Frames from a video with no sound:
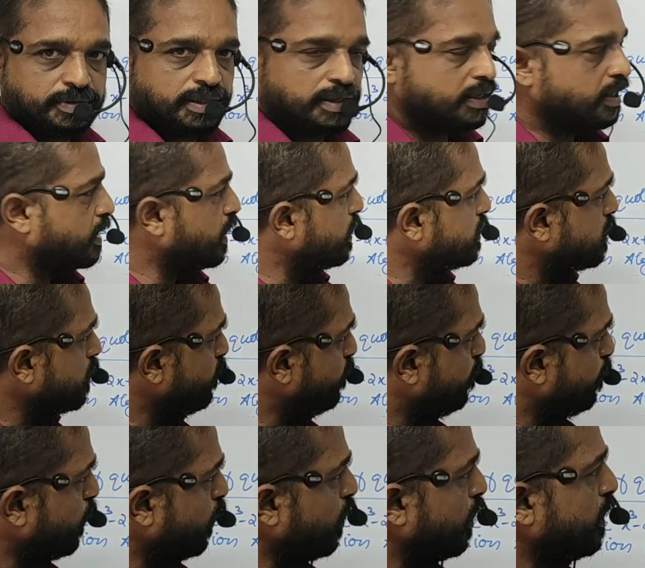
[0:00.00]
In the case
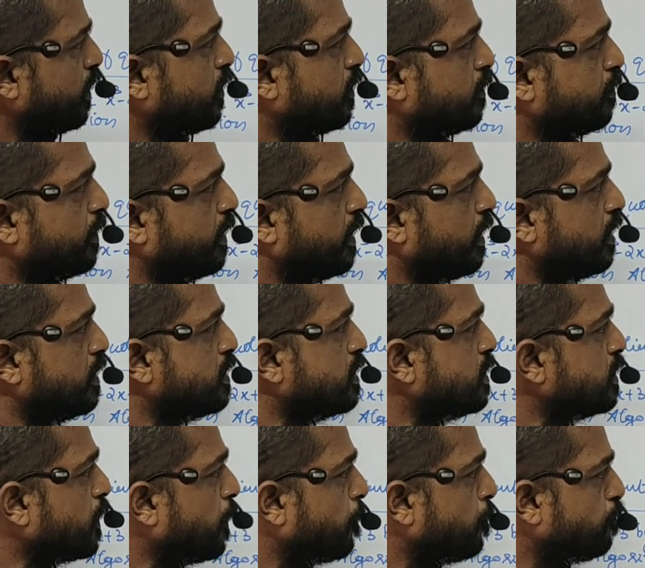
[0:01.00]
of
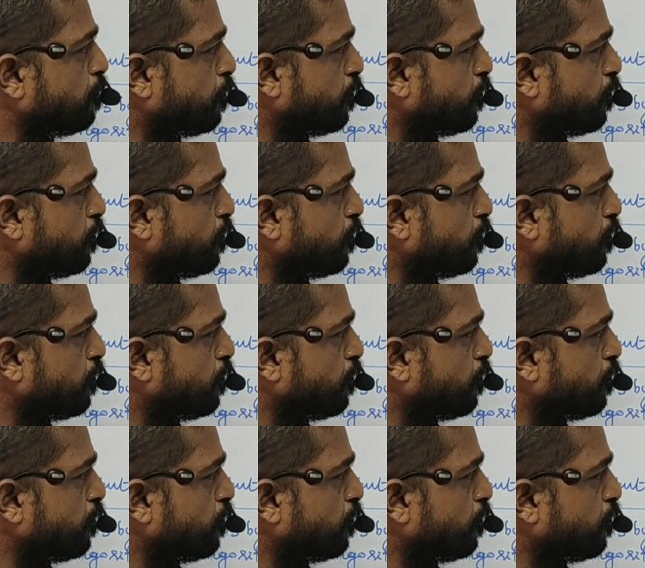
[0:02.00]
polynomials,